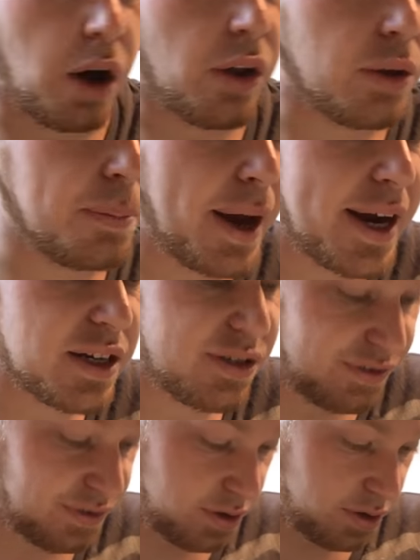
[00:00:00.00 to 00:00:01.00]
on the base
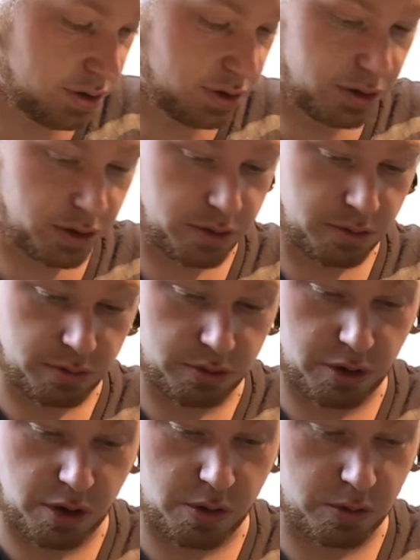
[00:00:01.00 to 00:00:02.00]
first.
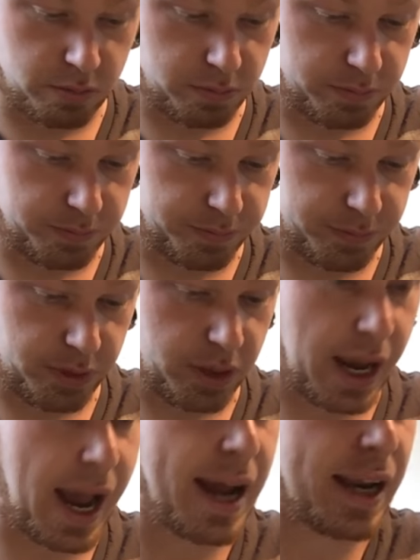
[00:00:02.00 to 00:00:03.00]
So
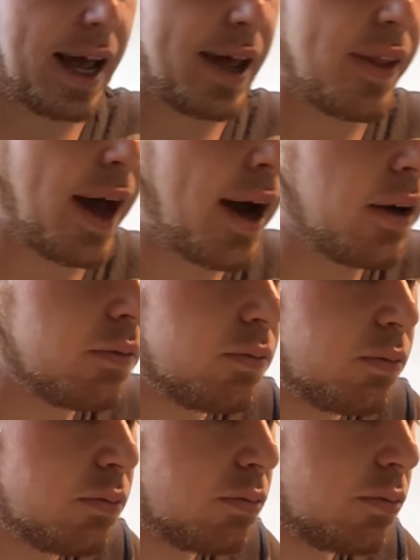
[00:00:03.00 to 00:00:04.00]
I like that.
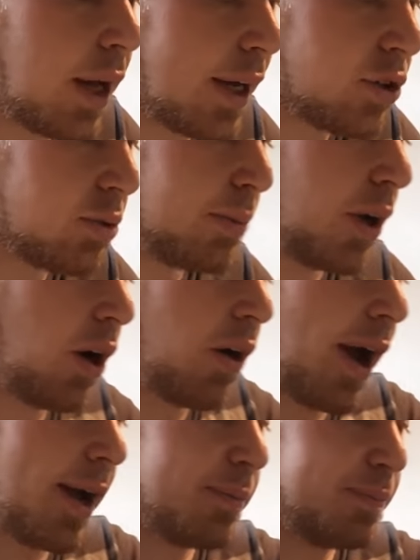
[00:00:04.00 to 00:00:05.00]
That should be all
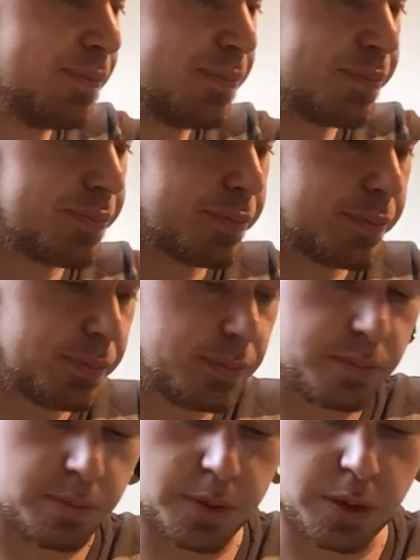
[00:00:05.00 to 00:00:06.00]
right.
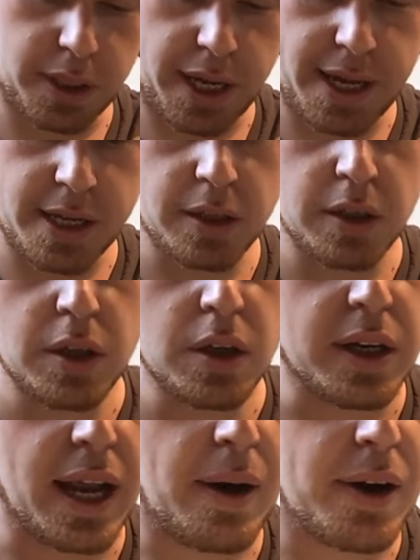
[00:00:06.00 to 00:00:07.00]
Okay.
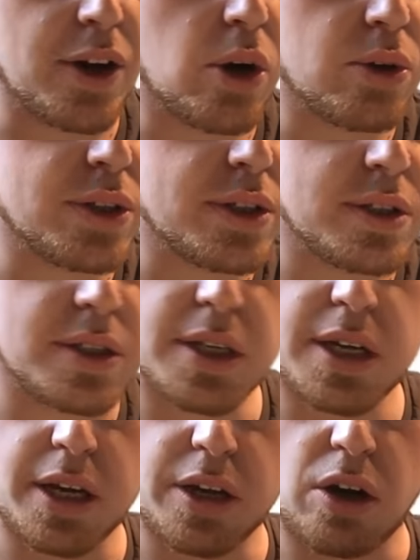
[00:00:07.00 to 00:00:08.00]
Now I know there's
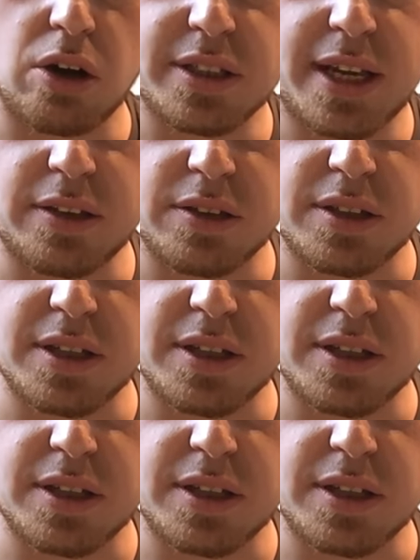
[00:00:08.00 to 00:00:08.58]
uh, cocktail